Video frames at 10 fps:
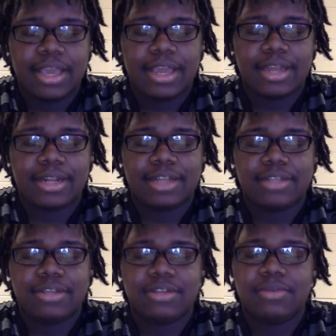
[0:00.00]
In
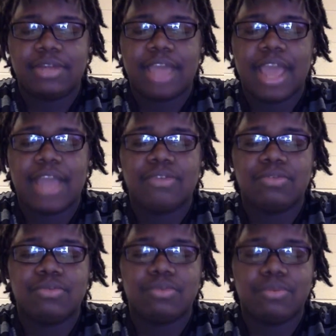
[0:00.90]
1920, Andrew
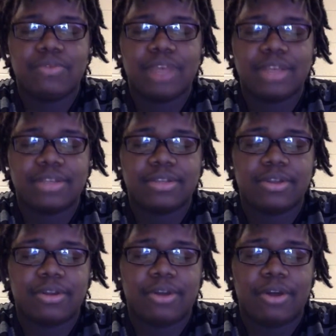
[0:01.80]
Rube Foster, the
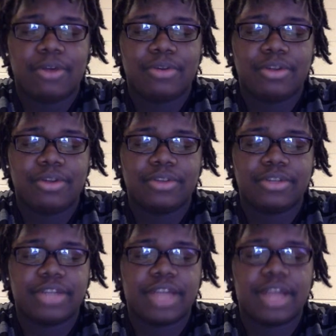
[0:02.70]
owner of the
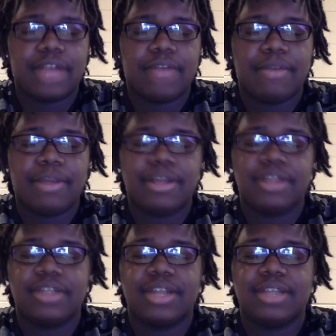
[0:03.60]
Chicago American
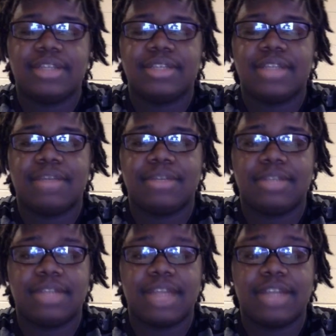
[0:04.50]
Giants, established the
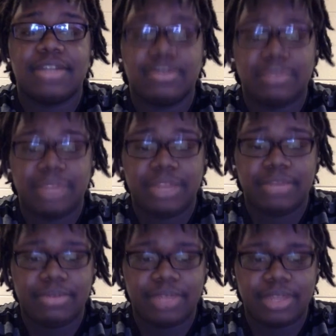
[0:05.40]
National
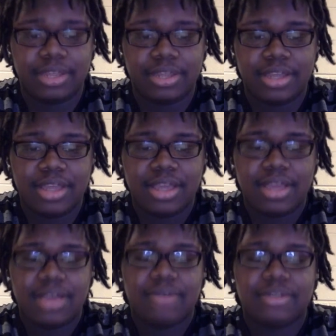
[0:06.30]
Negro League,
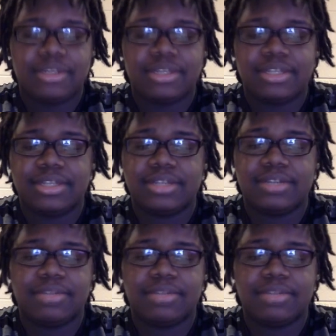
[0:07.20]
which consisted of